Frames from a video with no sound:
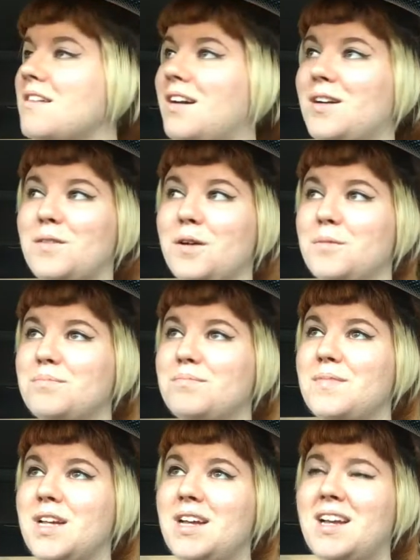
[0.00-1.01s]
i don't know
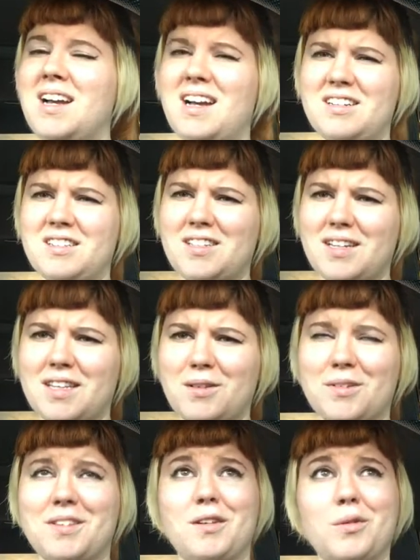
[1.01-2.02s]
i just thought that
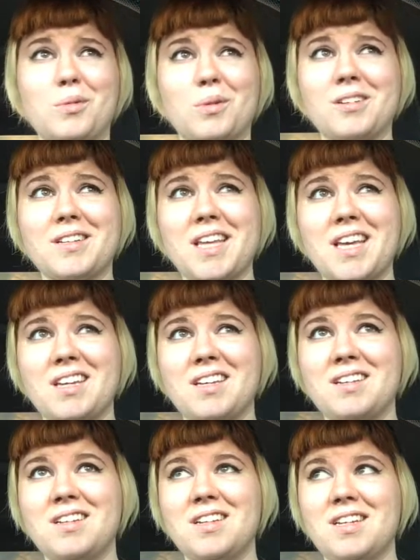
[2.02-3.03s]
was noteworthy
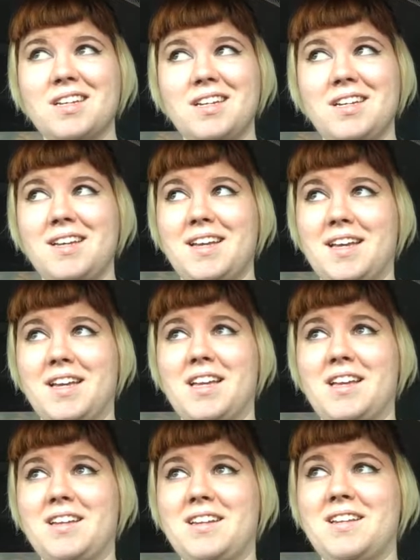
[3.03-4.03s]

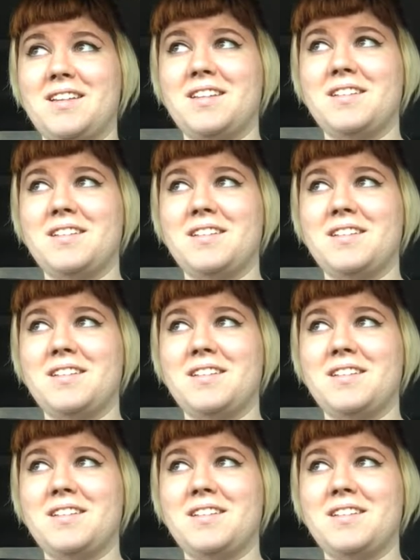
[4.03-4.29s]
and